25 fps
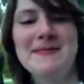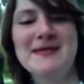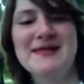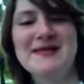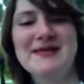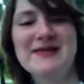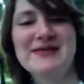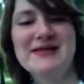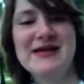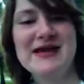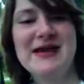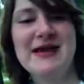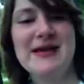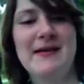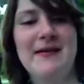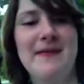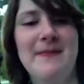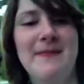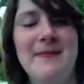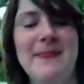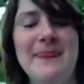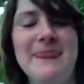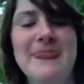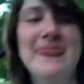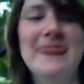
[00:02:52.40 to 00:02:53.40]
So yeah.
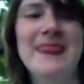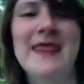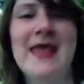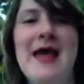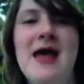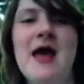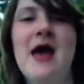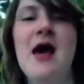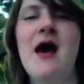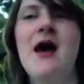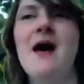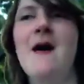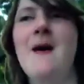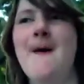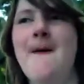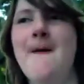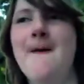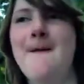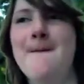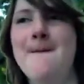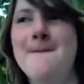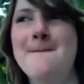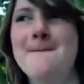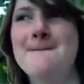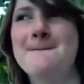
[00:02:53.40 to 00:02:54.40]

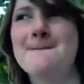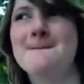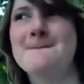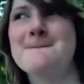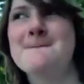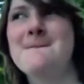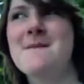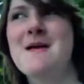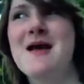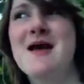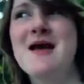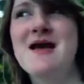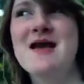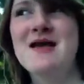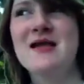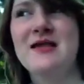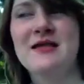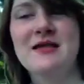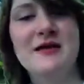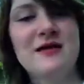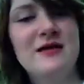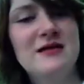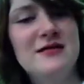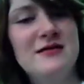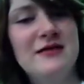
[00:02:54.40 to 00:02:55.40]

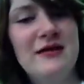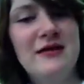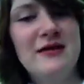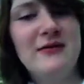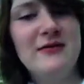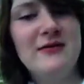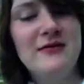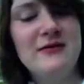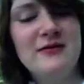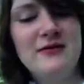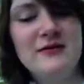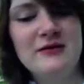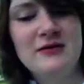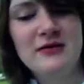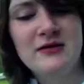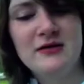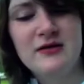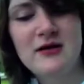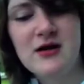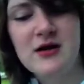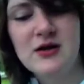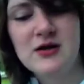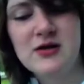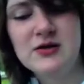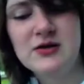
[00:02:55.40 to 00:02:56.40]
Y'all know who
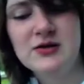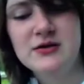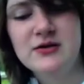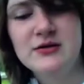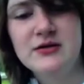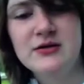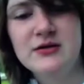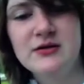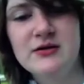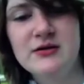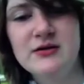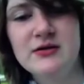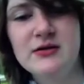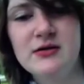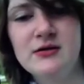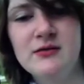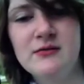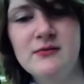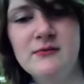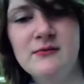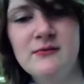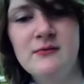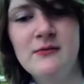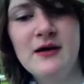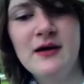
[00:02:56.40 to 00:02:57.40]
y'all are.
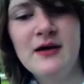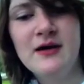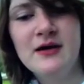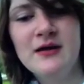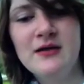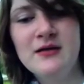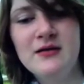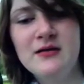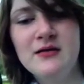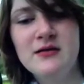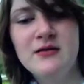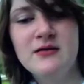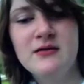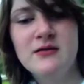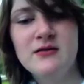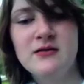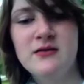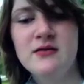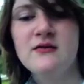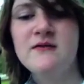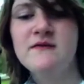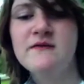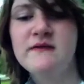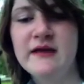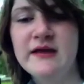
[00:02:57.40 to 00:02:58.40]
Why are
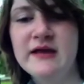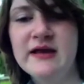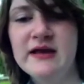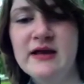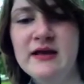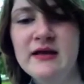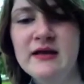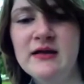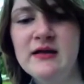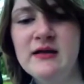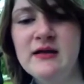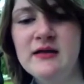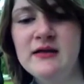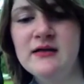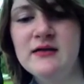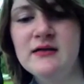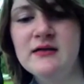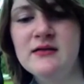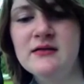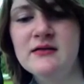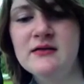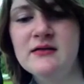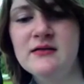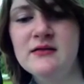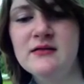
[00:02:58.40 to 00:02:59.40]
y'all fighting
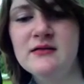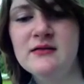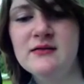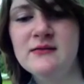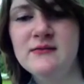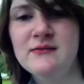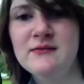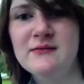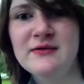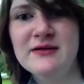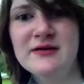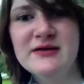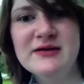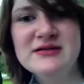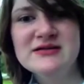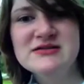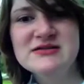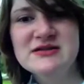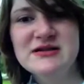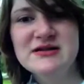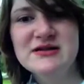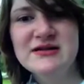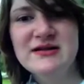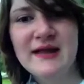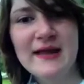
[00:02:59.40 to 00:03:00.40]
and want each
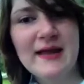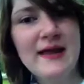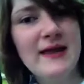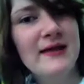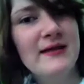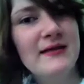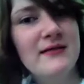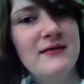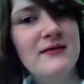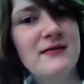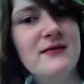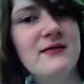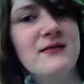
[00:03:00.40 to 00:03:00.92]
other dead?